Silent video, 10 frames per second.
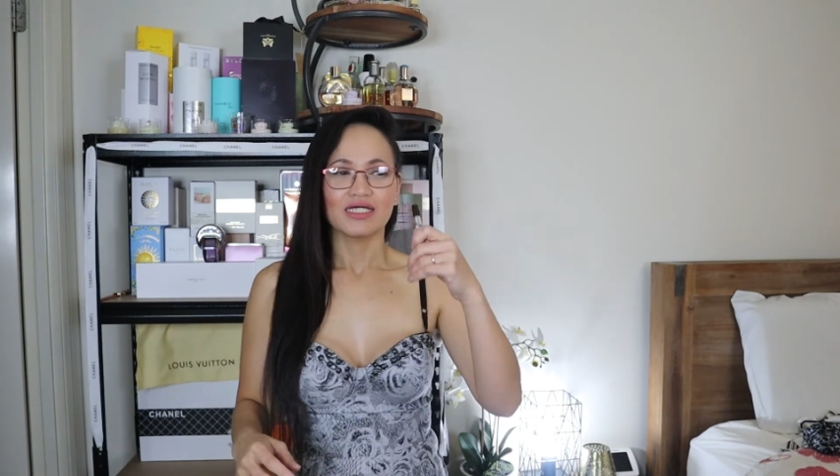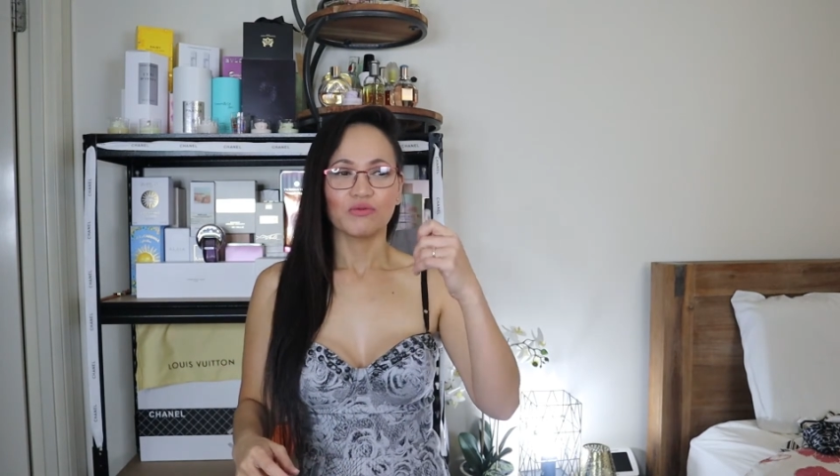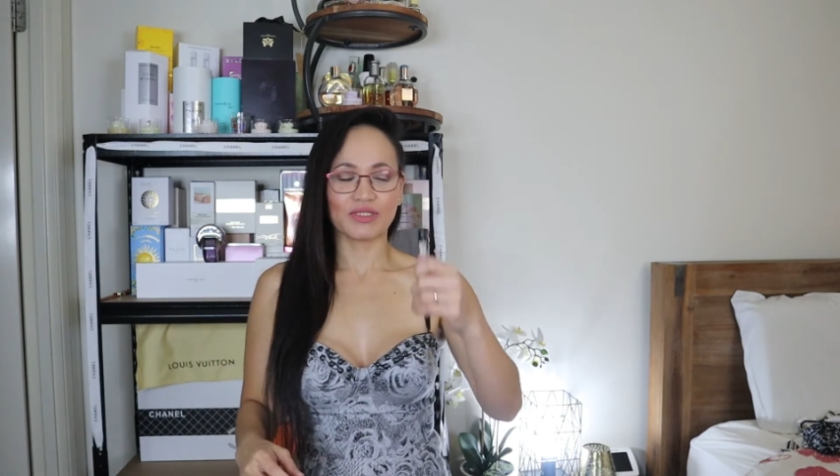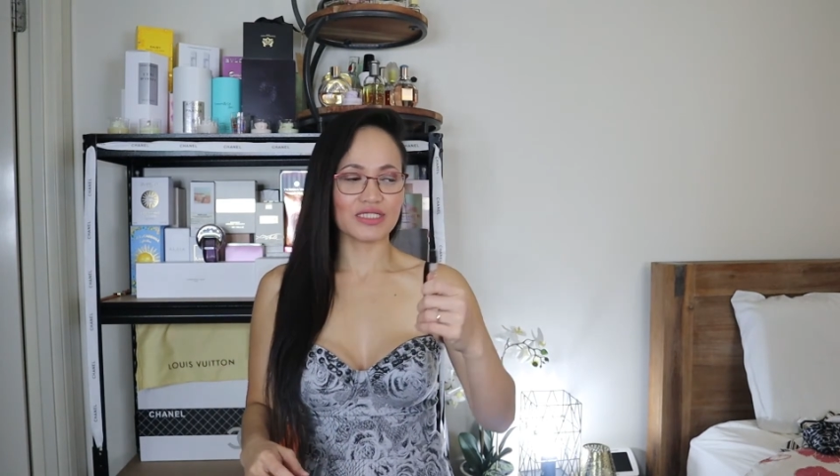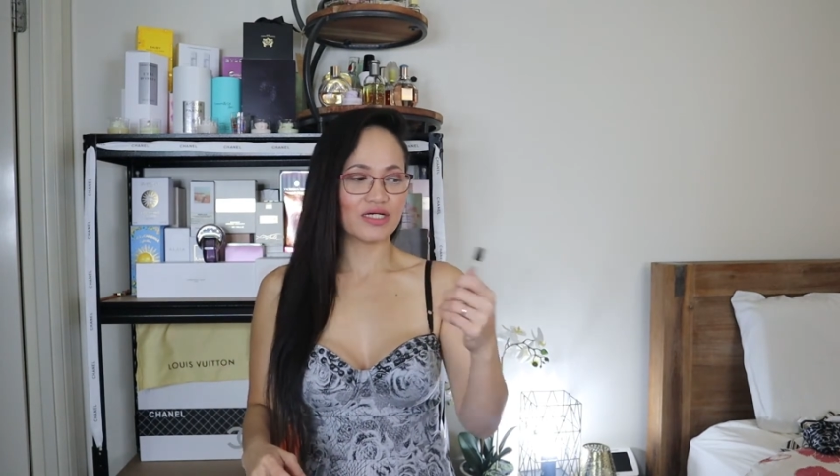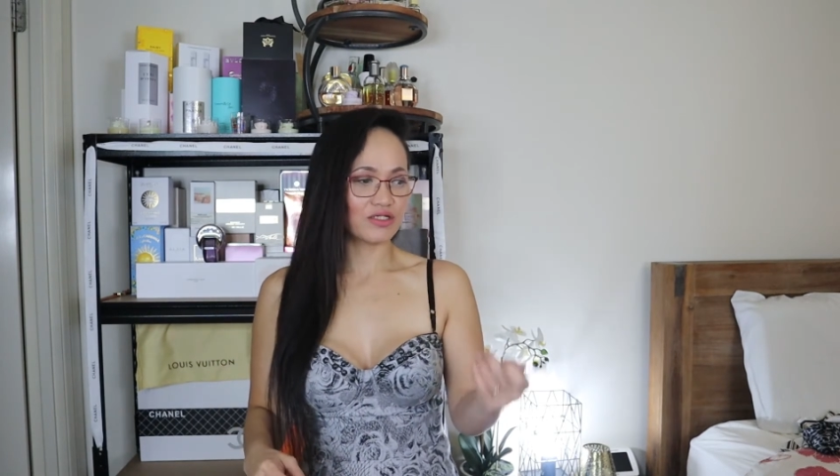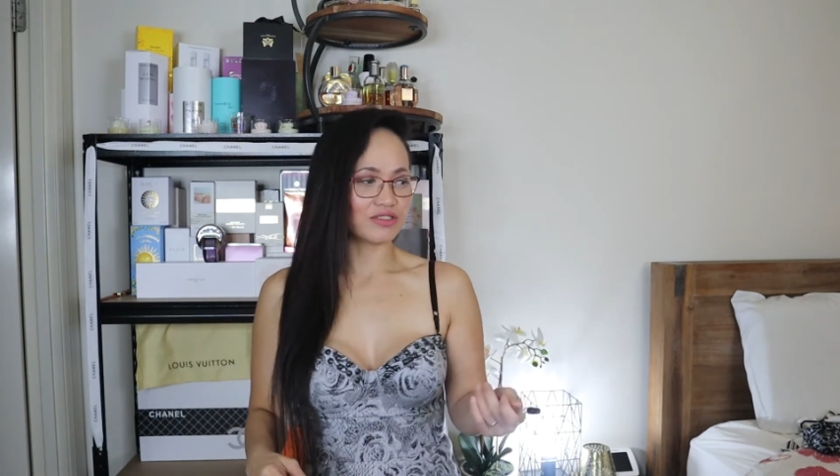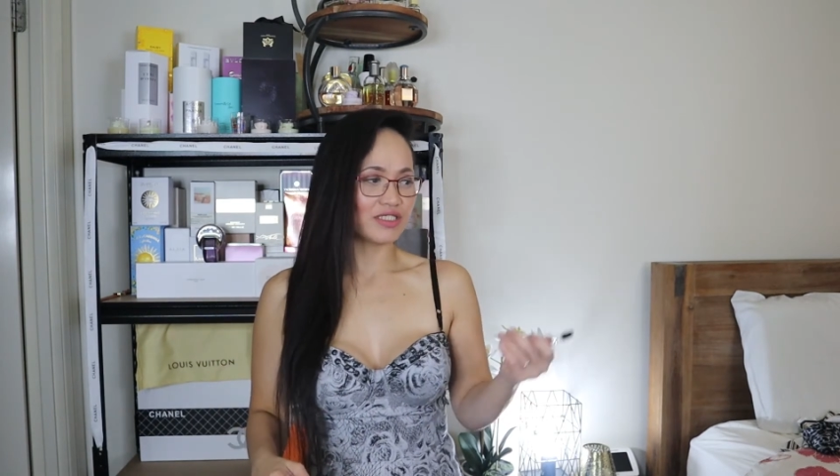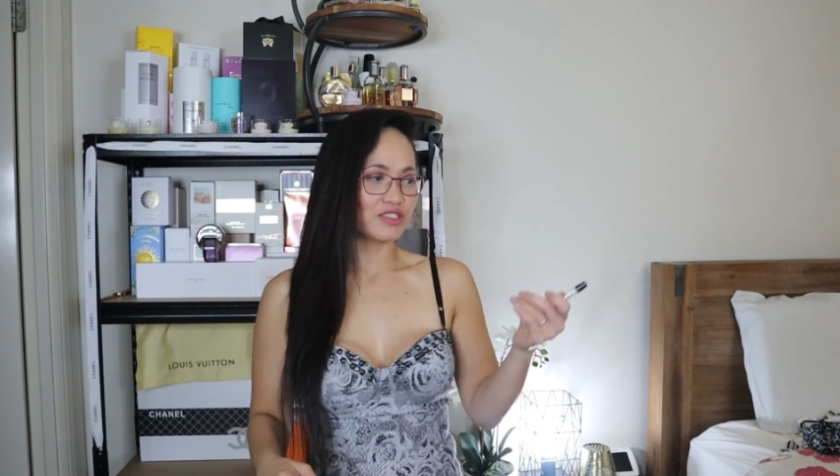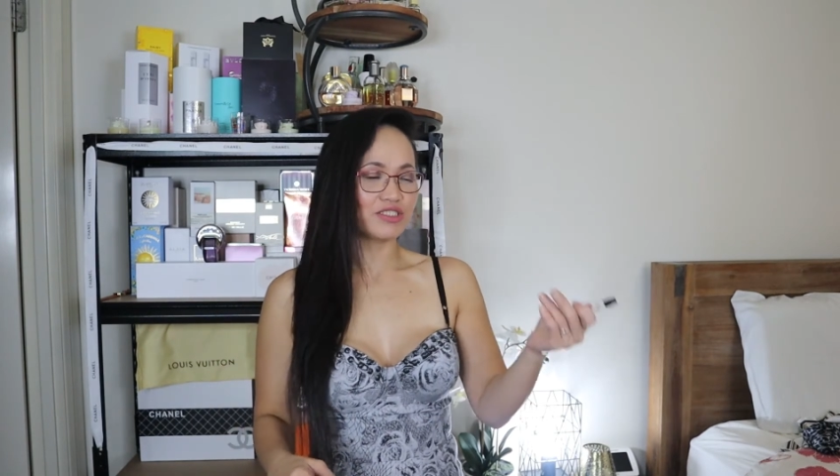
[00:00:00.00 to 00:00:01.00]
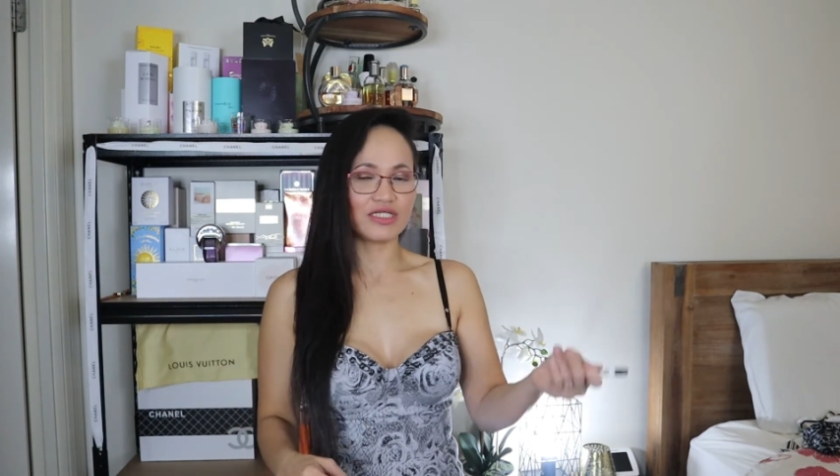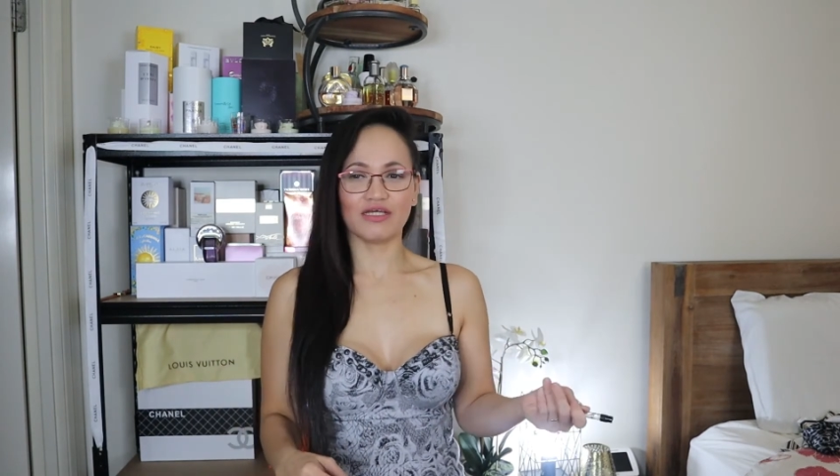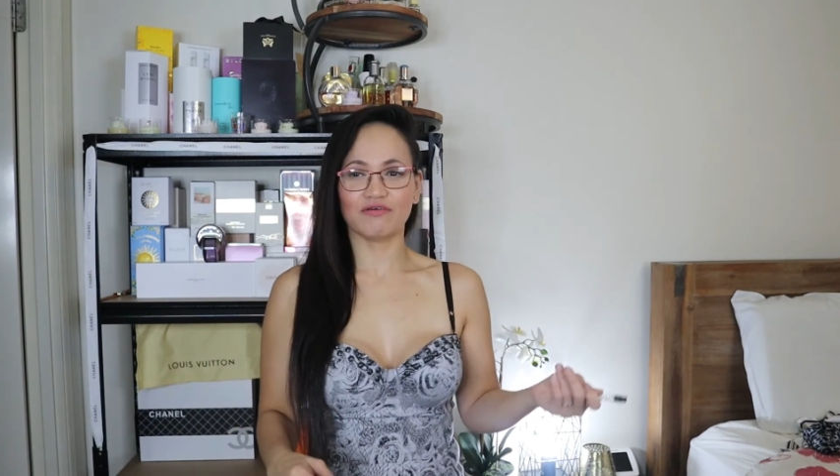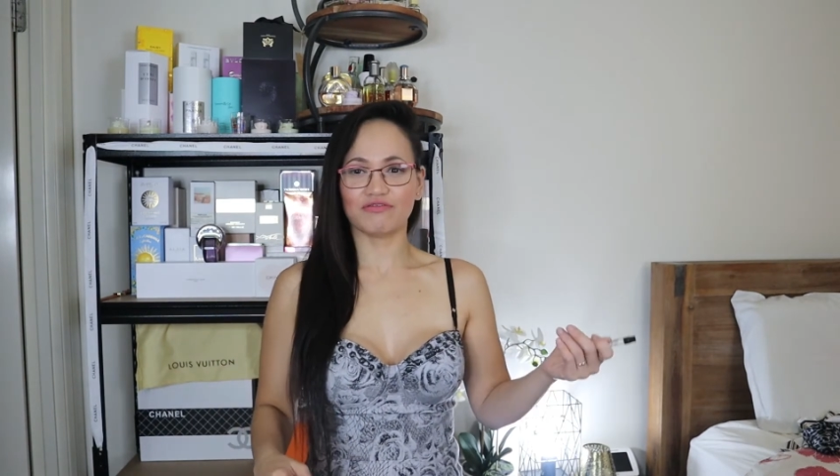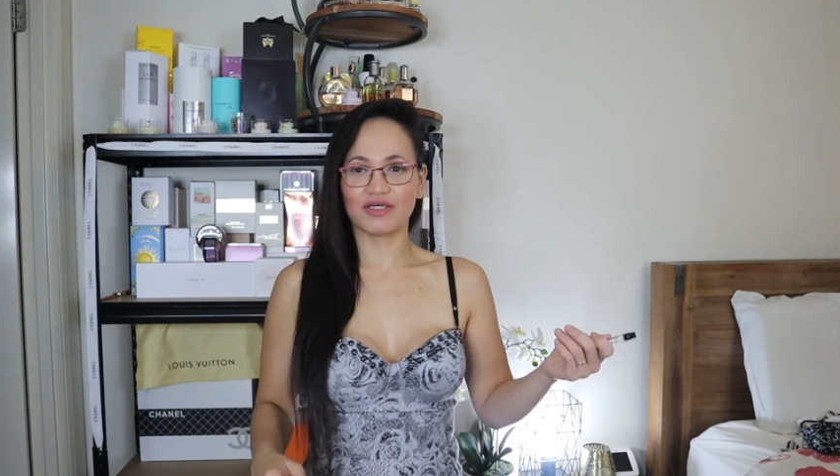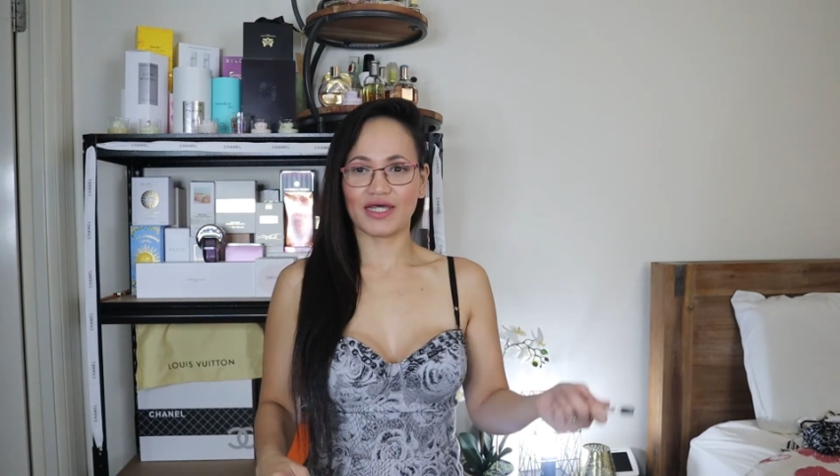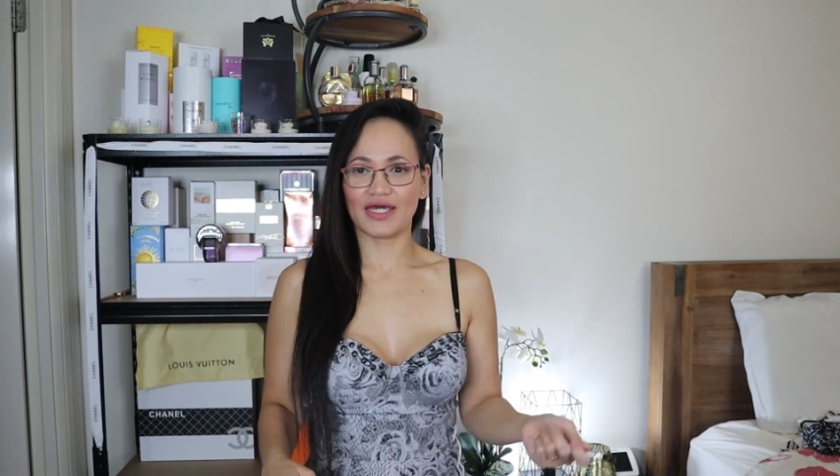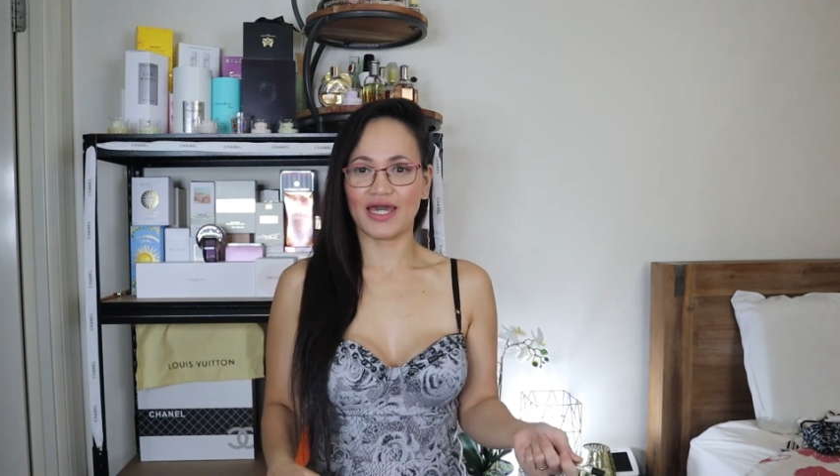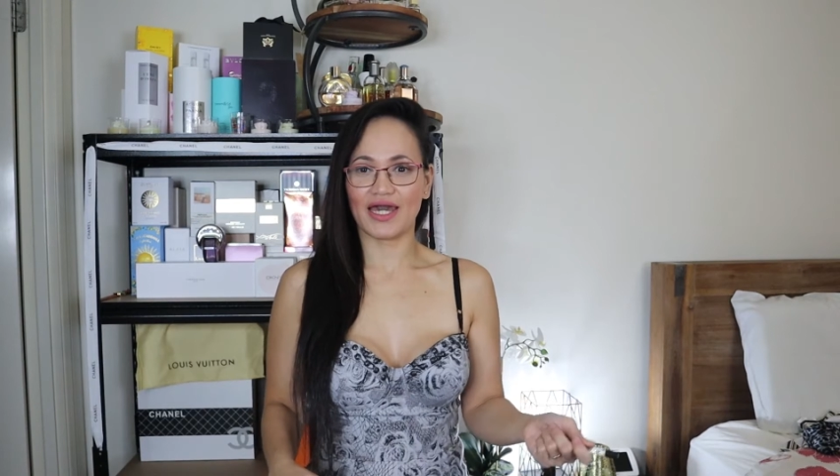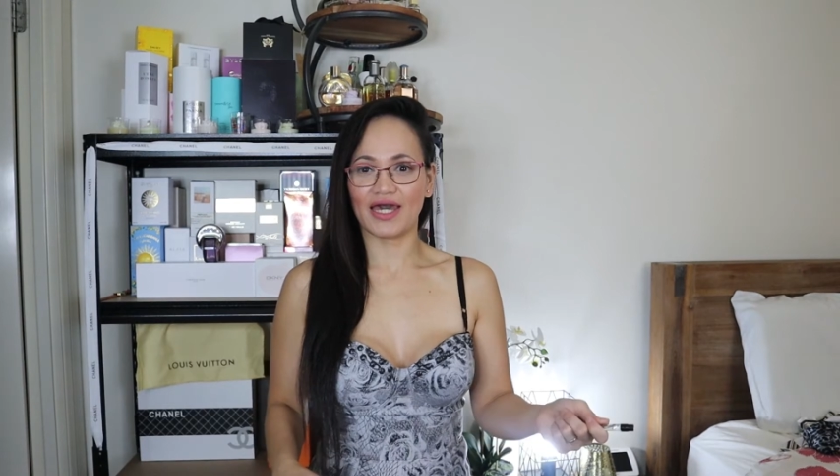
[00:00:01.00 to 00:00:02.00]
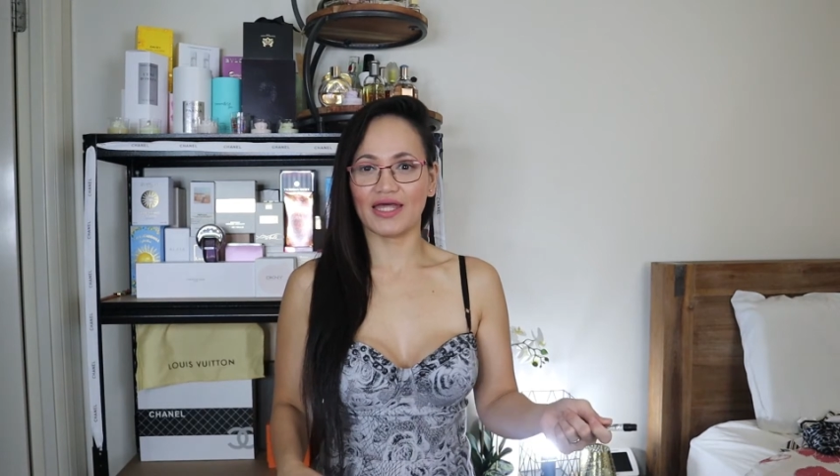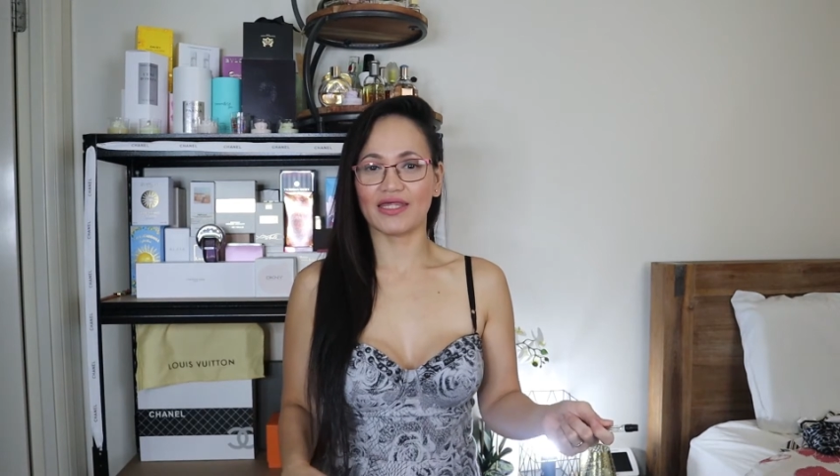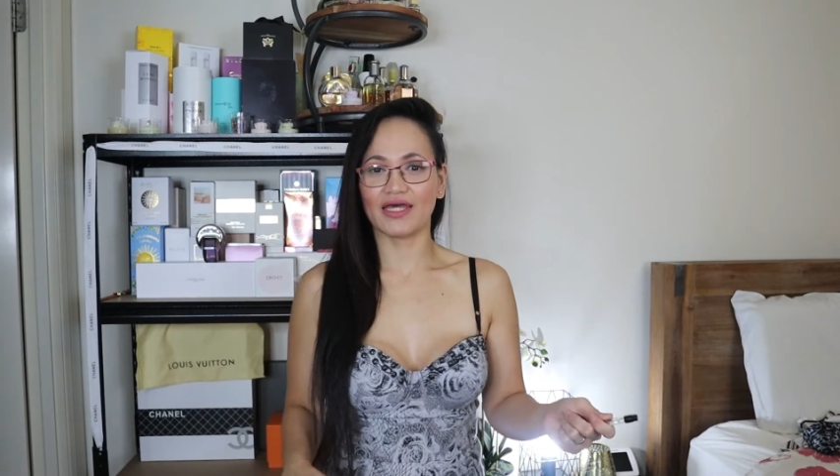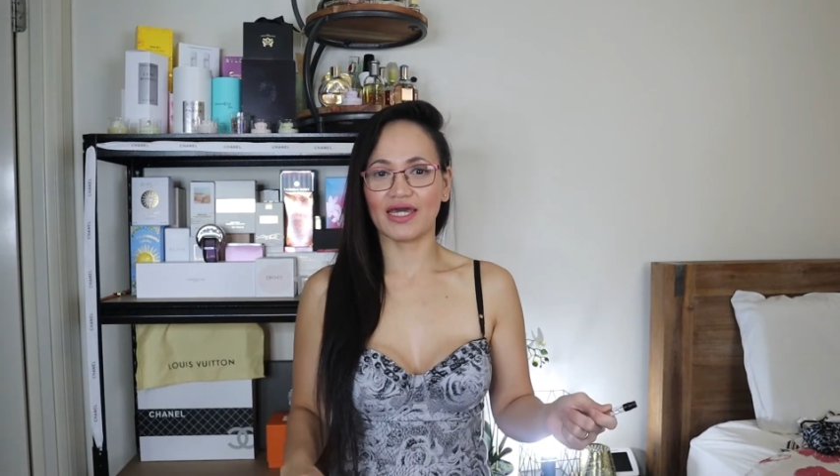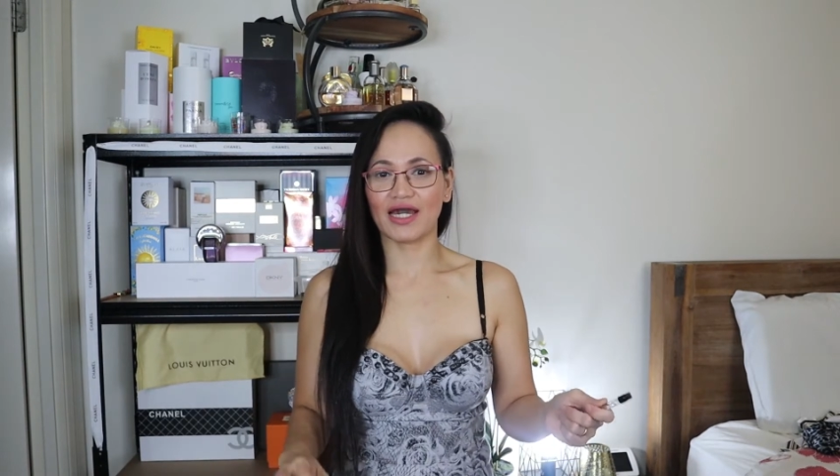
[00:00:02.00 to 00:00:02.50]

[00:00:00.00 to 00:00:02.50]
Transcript: was included to the gift that I had,